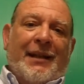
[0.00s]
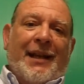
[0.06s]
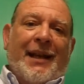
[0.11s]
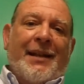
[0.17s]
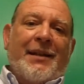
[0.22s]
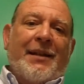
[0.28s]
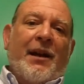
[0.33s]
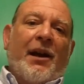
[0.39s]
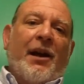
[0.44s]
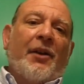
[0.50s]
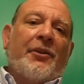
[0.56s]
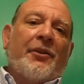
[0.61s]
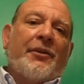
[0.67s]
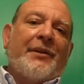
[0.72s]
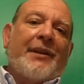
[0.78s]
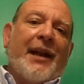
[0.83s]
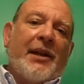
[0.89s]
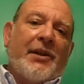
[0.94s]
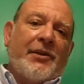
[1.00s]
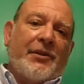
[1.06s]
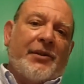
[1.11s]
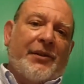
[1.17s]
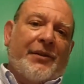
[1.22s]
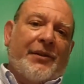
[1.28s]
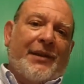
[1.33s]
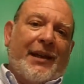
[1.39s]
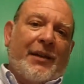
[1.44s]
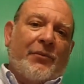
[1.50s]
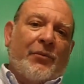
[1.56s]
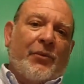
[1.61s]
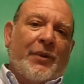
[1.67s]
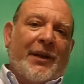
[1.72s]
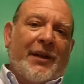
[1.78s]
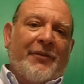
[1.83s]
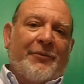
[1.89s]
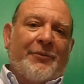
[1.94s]
Any other nation that
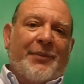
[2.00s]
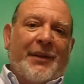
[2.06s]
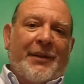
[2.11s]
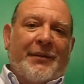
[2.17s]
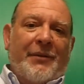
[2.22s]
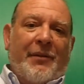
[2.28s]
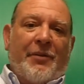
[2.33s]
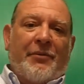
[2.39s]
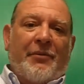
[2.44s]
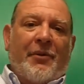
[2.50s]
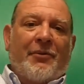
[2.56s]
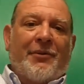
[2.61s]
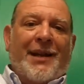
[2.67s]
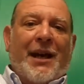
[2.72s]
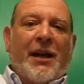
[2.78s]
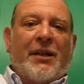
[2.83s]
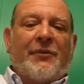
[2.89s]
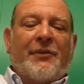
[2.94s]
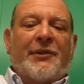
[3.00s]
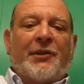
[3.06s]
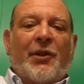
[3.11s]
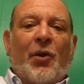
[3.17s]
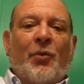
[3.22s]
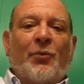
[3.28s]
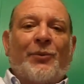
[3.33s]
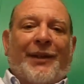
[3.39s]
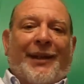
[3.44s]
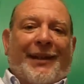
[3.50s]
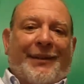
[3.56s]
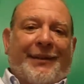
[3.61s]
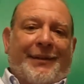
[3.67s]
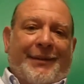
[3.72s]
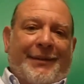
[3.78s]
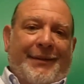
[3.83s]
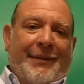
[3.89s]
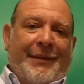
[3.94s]
would have been thrown out of its
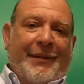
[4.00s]
homeland